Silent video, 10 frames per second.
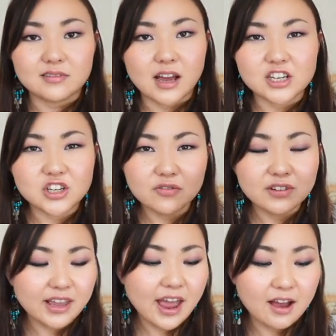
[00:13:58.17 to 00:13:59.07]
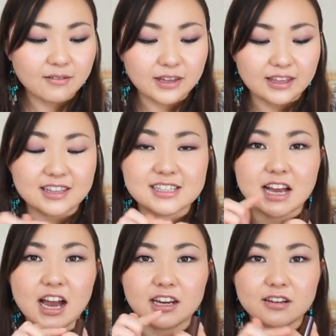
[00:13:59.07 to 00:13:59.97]
I don't really have like this
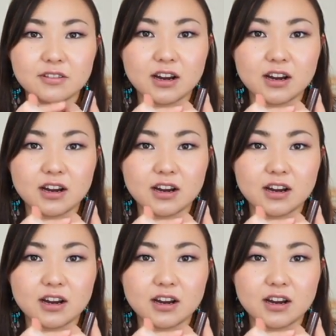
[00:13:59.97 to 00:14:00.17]
kind of a